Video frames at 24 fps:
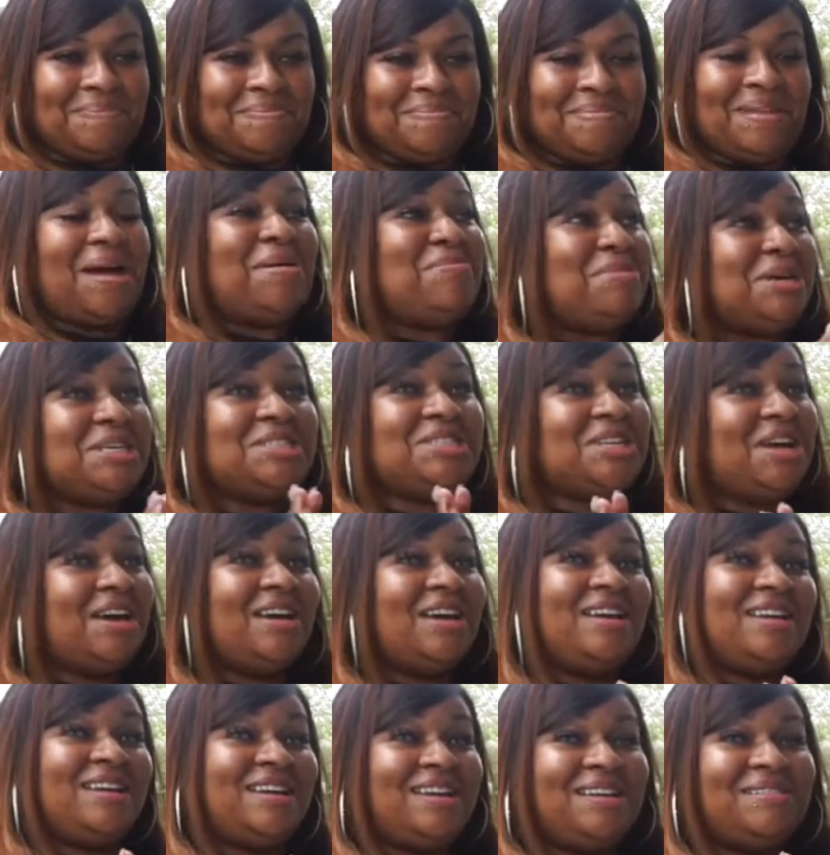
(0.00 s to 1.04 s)
I'm
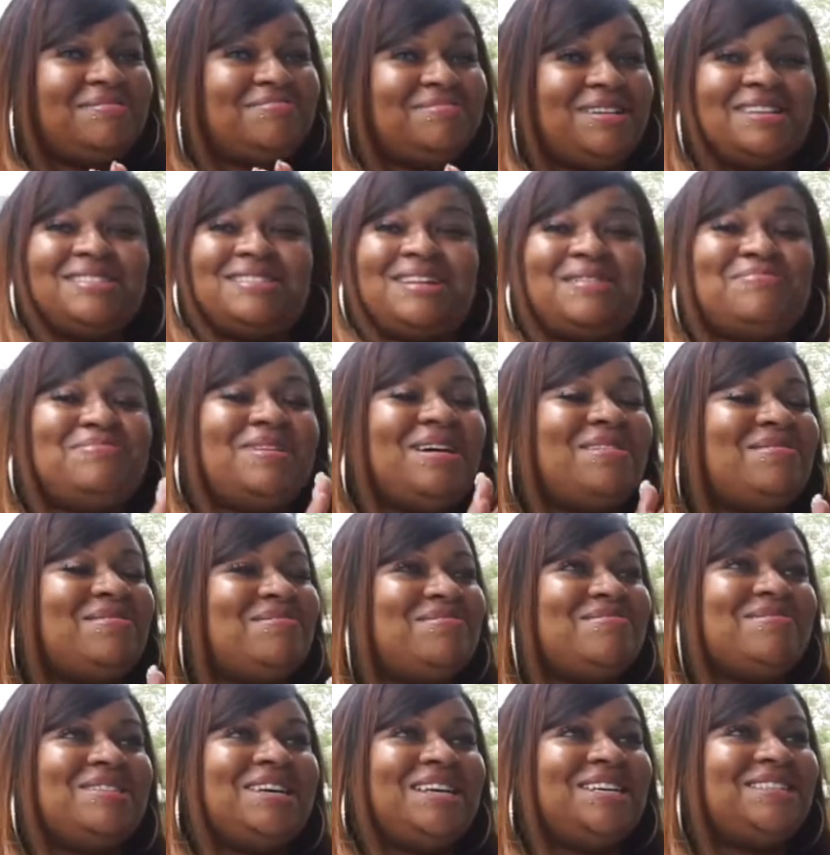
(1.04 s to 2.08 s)
excited. I'm not
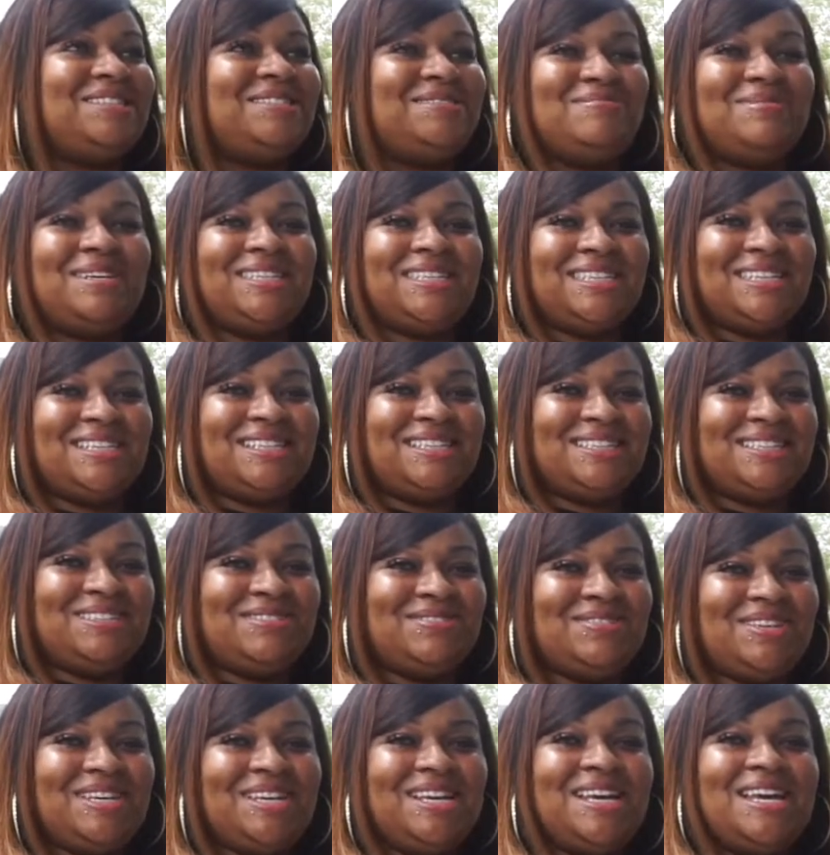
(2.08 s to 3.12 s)
going to get too much into
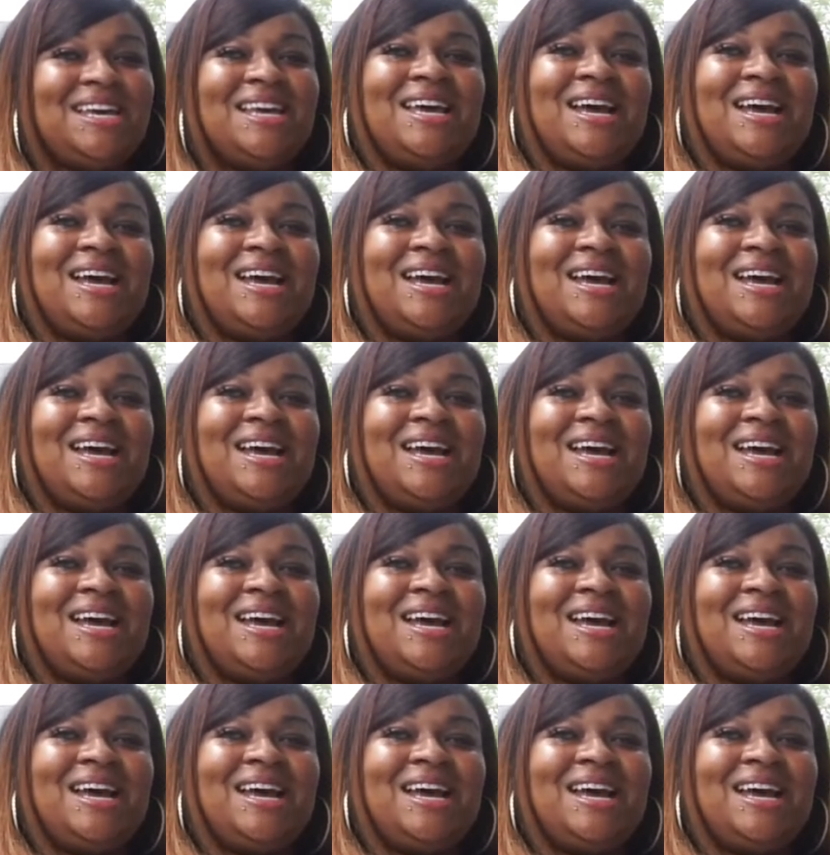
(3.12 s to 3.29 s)
it.